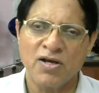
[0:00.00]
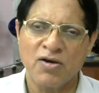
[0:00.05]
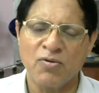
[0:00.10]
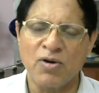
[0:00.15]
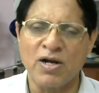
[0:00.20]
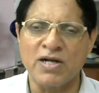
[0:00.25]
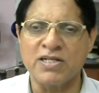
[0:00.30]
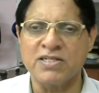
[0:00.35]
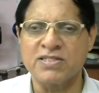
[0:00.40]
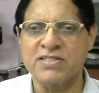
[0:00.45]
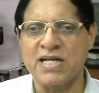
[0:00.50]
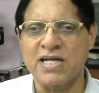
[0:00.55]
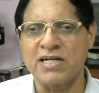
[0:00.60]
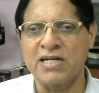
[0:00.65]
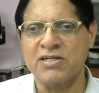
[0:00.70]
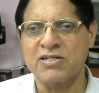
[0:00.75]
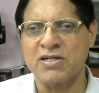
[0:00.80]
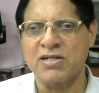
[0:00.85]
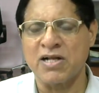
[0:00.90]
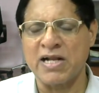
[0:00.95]
what is
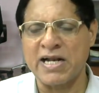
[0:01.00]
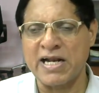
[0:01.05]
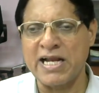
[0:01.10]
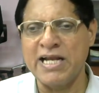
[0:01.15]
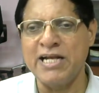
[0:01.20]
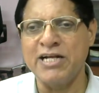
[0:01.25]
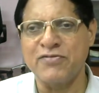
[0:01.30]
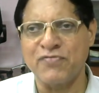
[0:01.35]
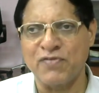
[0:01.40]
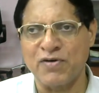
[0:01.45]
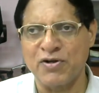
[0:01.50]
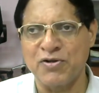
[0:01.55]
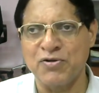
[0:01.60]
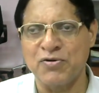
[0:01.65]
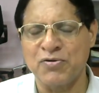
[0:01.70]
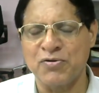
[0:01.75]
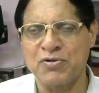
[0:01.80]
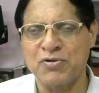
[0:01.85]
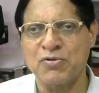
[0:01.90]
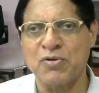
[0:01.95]
that right for
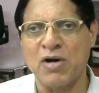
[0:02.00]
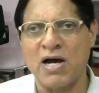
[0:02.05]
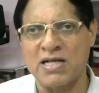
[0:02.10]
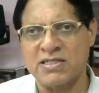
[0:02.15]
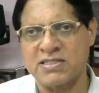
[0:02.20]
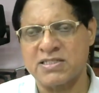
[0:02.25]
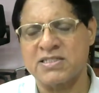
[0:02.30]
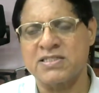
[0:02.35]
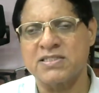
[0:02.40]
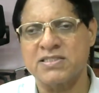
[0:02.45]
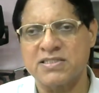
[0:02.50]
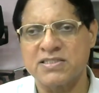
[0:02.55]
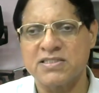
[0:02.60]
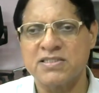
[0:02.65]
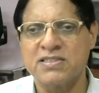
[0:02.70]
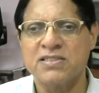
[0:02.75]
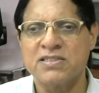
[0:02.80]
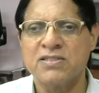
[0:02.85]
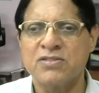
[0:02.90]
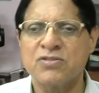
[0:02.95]
you to ask?
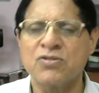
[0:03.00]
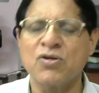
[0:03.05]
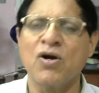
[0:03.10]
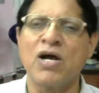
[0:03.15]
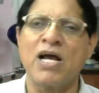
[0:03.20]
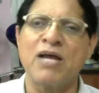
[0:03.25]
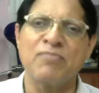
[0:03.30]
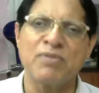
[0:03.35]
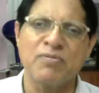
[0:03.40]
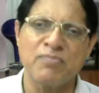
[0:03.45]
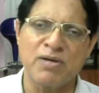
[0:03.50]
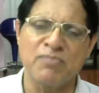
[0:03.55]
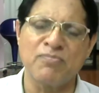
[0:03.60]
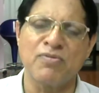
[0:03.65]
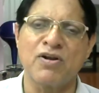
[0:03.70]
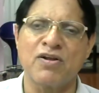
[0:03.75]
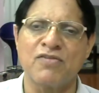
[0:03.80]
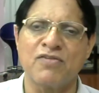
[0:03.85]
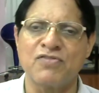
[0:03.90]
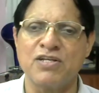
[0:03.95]
So I'm a
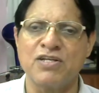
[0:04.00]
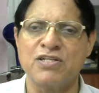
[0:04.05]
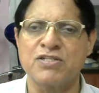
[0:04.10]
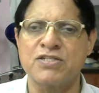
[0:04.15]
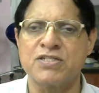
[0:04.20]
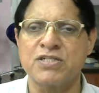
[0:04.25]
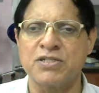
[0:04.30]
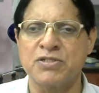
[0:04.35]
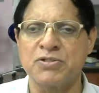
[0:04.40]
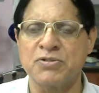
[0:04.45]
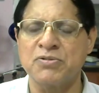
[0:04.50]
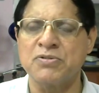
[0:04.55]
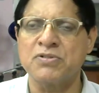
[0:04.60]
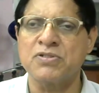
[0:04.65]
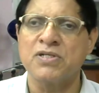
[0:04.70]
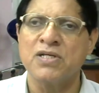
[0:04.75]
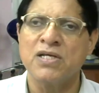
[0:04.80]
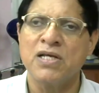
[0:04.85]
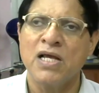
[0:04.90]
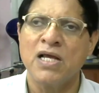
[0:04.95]
member of the institute,
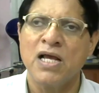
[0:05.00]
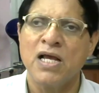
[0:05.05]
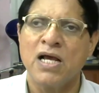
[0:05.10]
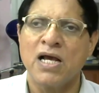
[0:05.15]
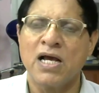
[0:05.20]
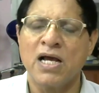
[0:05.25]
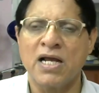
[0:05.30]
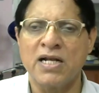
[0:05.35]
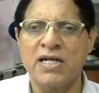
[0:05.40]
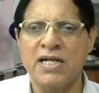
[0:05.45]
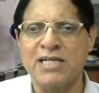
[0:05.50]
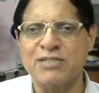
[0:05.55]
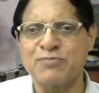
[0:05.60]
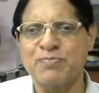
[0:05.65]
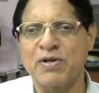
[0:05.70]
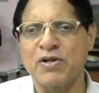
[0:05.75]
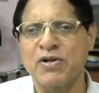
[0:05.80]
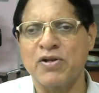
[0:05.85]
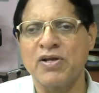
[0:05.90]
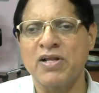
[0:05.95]
and as
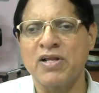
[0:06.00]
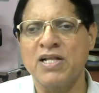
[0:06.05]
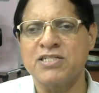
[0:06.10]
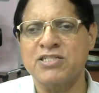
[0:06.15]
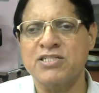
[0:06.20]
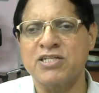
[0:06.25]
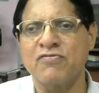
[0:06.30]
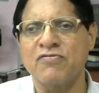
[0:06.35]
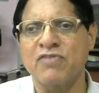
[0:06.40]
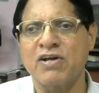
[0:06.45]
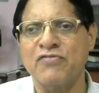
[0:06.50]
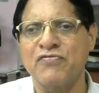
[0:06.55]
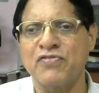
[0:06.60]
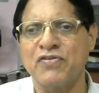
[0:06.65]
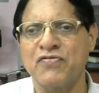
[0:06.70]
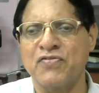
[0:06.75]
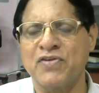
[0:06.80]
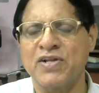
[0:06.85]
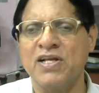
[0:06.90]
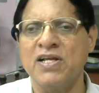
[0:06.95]
per regulation
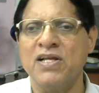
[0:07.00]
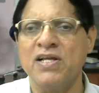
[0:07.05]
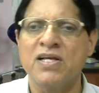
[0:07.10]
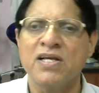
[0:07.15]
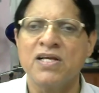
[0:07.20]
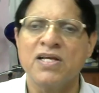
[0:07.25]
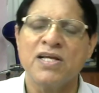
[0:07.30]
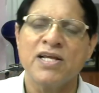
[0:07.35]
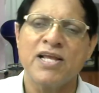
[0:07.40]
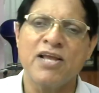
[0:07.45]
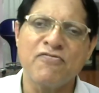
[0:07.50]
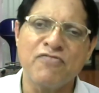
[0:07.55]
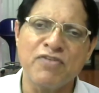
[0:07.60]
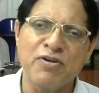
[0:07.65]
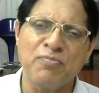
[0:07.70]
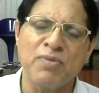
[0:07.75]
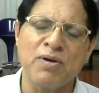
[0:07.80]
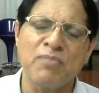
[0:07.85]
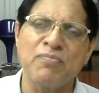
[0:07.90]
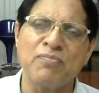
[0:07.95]
150,
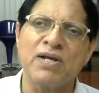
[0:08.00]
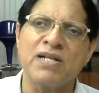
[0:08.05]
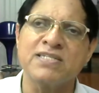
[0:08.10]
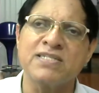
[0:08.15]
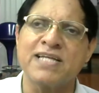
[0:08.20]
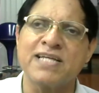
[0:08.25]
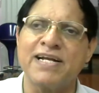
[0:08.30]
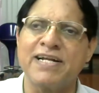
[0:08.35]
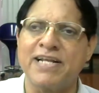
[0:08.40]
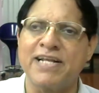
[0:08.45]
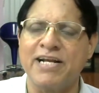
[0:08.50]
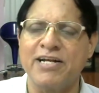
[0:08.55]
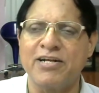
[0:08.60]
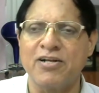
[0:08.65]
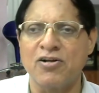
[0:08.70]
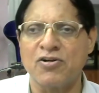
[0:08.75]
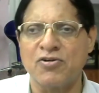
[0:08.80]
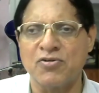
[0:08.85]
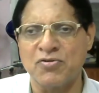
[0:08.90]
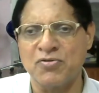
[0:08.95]
every member is
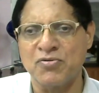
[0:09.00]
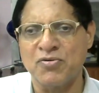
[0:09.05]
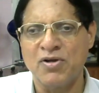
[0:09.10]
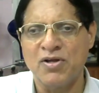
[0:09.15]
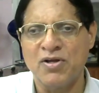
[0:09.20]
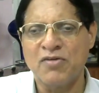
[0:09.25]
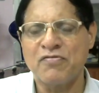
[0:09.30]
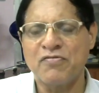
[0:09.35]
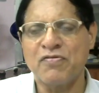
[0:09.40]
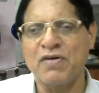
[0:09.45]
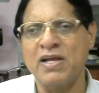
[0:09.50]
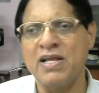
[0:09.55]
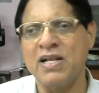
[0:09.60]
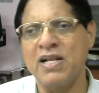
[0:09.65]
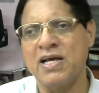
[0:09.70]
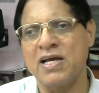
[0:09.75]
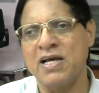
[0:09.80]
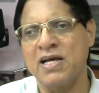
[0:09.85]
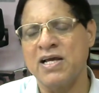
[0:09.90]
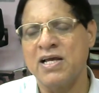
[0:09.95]
entitled to file
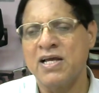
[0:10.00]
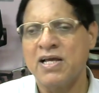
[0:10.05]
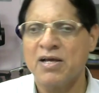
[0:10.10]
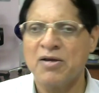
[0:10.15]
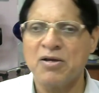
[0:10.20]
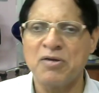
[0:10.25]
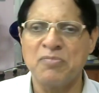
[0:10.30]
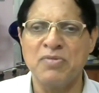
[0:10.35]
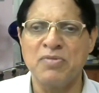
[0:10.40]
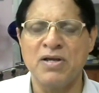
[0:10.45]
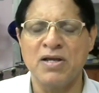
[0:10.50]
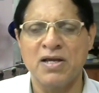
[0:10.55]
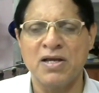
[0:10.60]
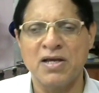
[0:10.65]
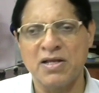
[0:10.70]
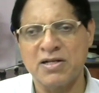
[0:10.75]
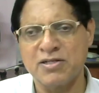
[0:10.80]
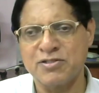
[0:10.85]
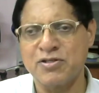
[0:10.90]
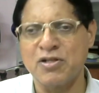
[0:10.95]
a
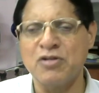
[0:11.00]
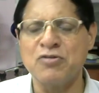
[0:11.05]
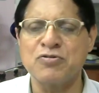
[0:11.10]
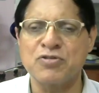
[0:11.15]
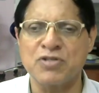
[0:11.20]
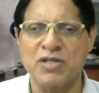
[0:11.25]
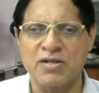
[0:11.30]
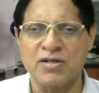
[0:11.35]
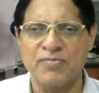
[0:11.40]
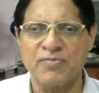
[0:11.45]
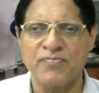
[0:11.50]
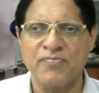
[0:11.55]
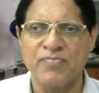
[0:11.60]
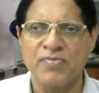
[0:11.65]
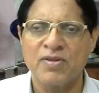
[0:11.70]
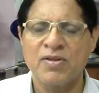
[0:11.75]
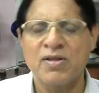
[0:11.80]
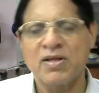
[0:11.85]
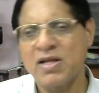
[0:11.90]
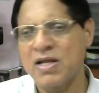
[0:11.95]
resolution.
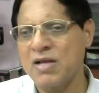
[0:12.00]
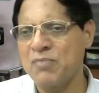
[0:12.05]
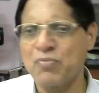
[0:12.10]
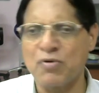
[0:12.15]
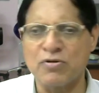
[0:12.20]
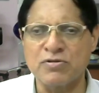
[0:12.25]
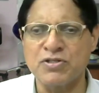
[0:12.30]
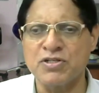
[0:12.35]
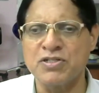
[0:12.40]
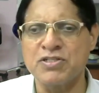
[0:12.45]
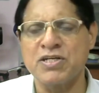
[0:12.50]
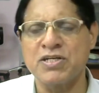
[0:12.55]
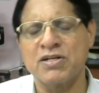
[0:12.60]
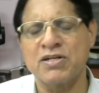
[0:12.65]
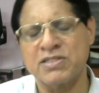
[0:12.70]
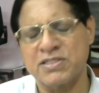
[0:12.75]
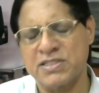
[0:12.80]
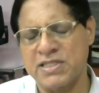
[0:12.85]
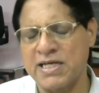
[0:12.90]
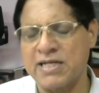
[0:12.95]
A procedure
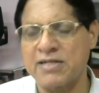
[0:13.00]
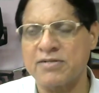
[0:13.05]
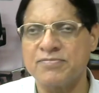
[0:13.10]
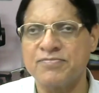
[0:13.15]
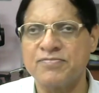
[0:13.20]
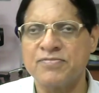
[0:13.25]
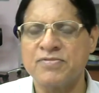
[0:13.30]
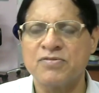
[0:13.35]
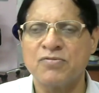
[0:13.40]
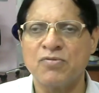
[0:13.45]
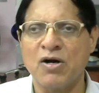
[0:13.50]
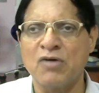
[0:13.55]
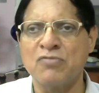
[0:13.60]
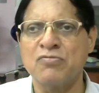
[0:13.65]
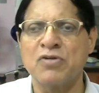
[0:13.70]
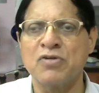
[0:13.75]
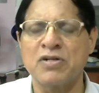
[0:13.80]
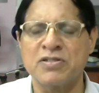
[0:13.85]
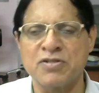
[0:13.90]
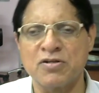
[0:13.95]
is there,
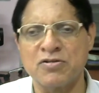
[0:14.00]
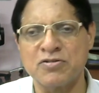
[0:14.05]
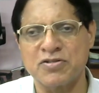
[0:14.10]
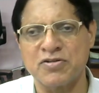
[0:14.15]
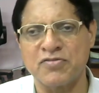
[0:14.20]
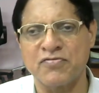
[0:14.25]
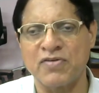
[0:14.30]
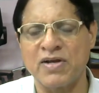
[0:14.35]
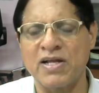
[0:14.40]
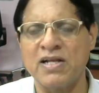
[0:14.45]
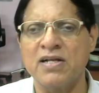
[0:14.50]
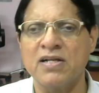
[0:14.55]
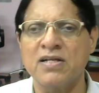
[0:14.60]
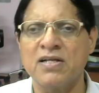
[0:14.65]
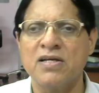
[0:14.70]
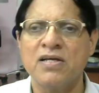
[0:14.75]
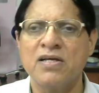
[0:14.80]
wow, resolution file.